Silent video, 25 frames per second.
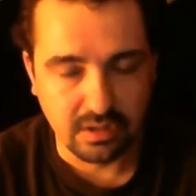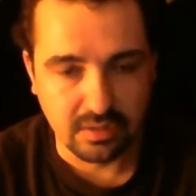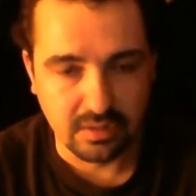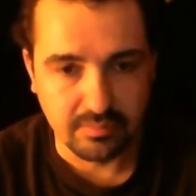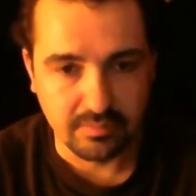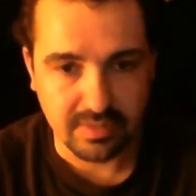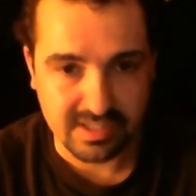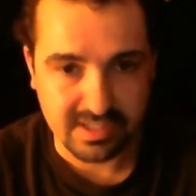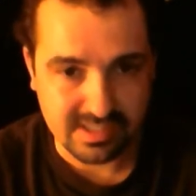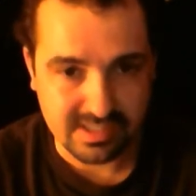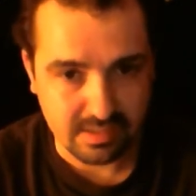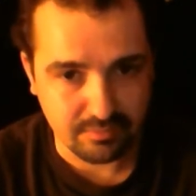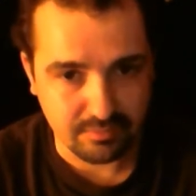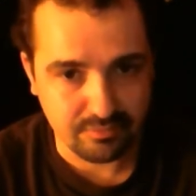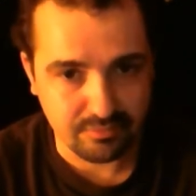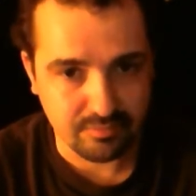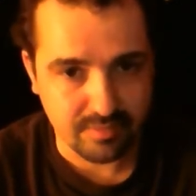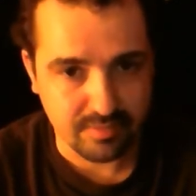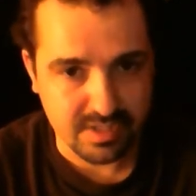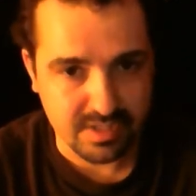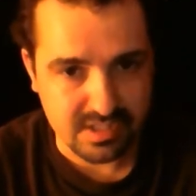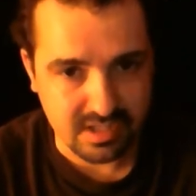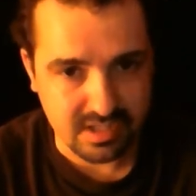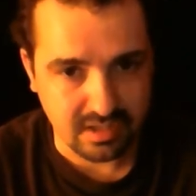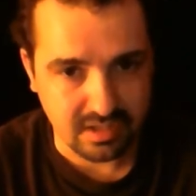except for my
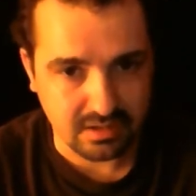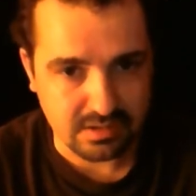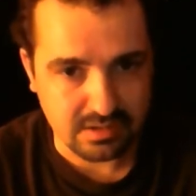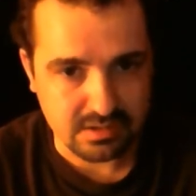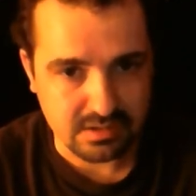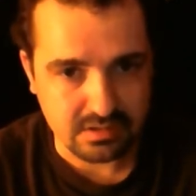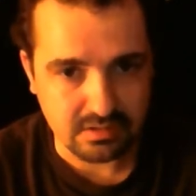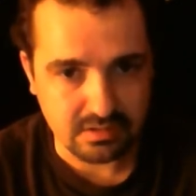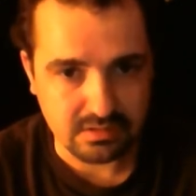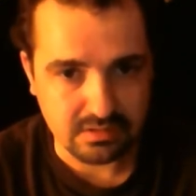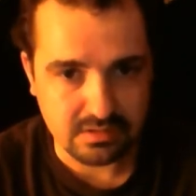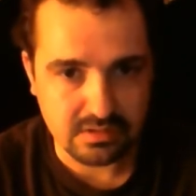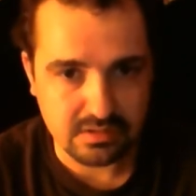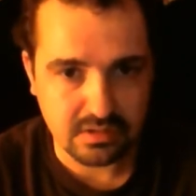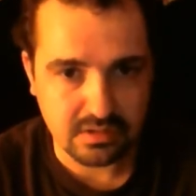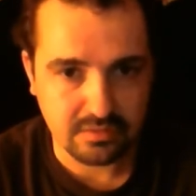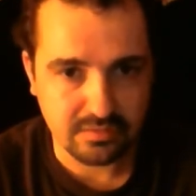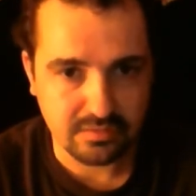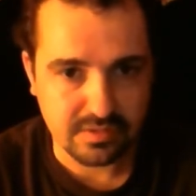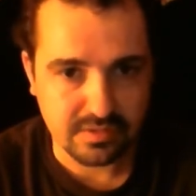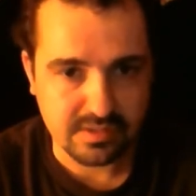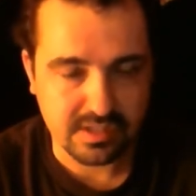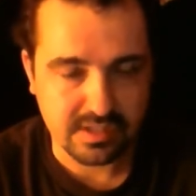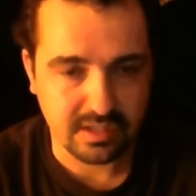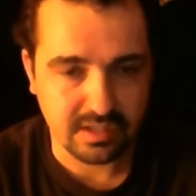stainless steel stuff.
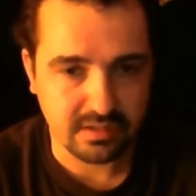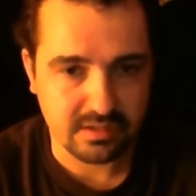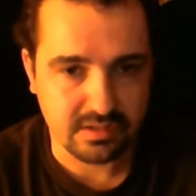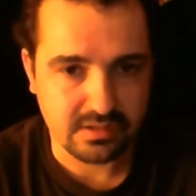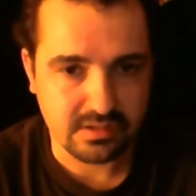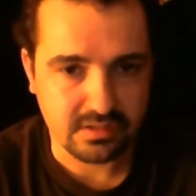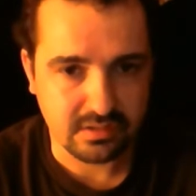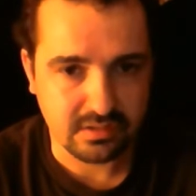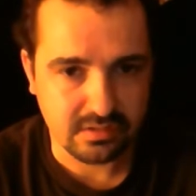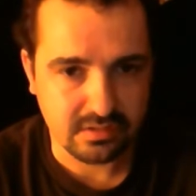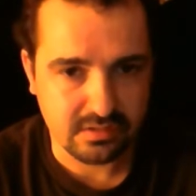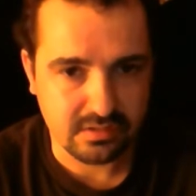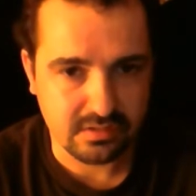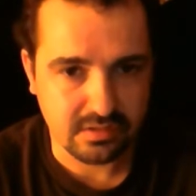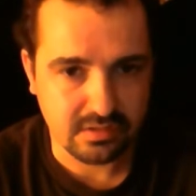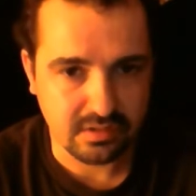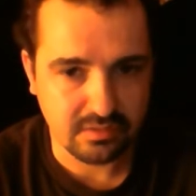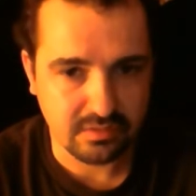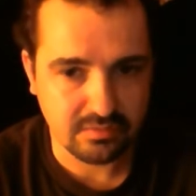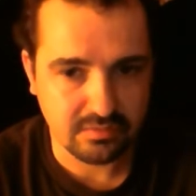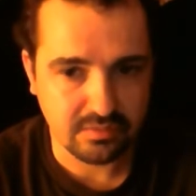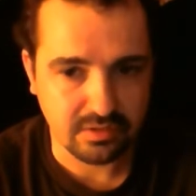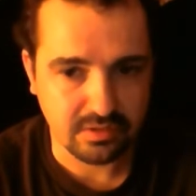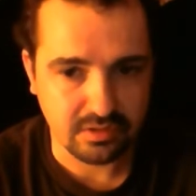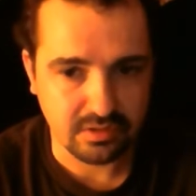The stainless steel
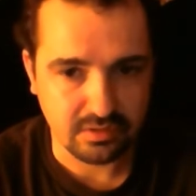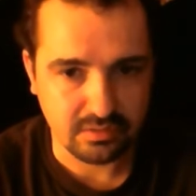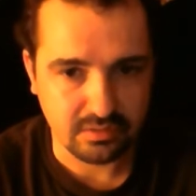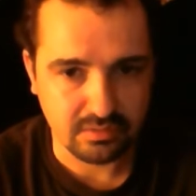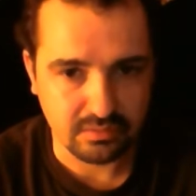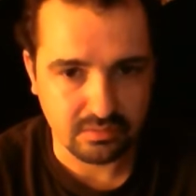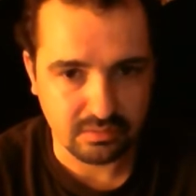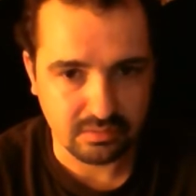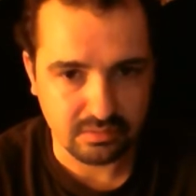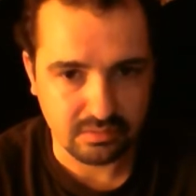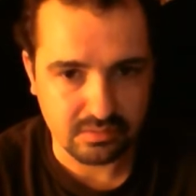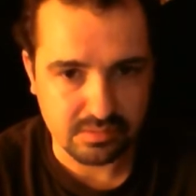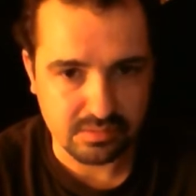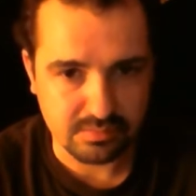stuff I use